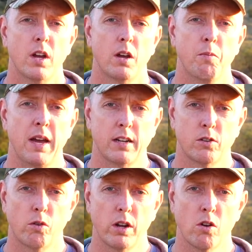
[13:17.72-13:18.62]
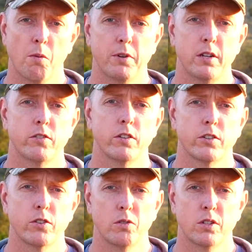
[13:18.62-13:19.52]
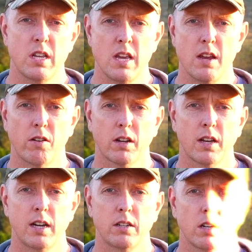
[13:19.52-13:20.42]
mandatory competition shoots a year. Okay,